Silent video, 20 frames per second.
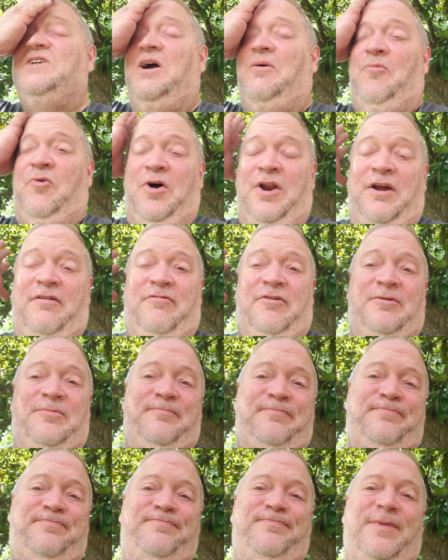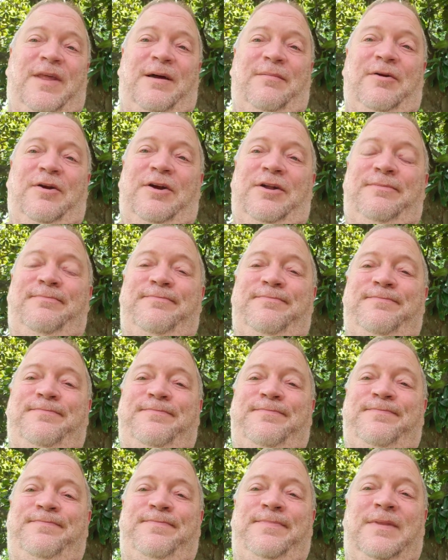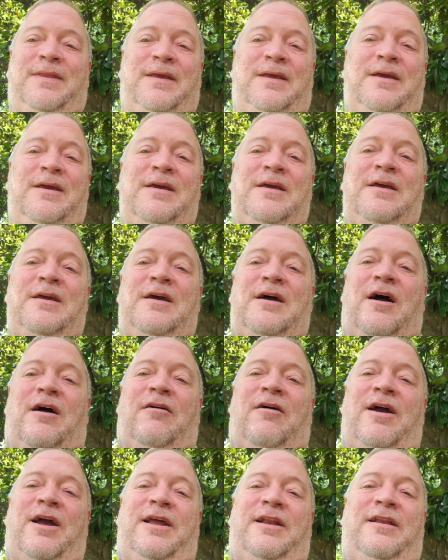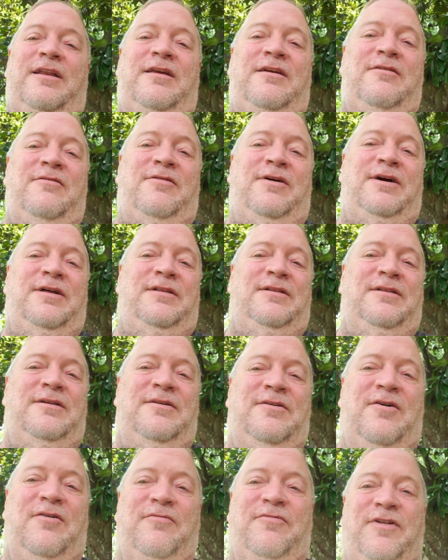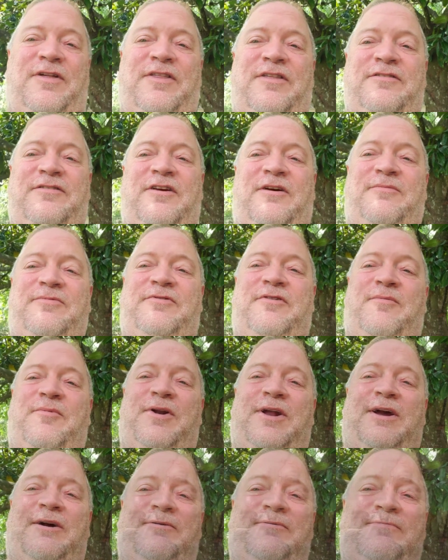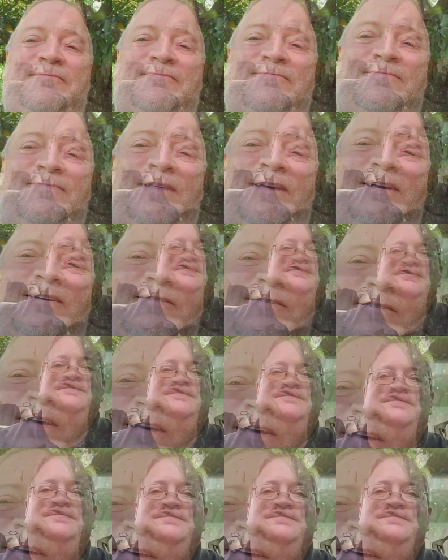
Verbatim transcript: come whatever, I'm good. All right. Well, hopefully, this helps someone out. Thanks.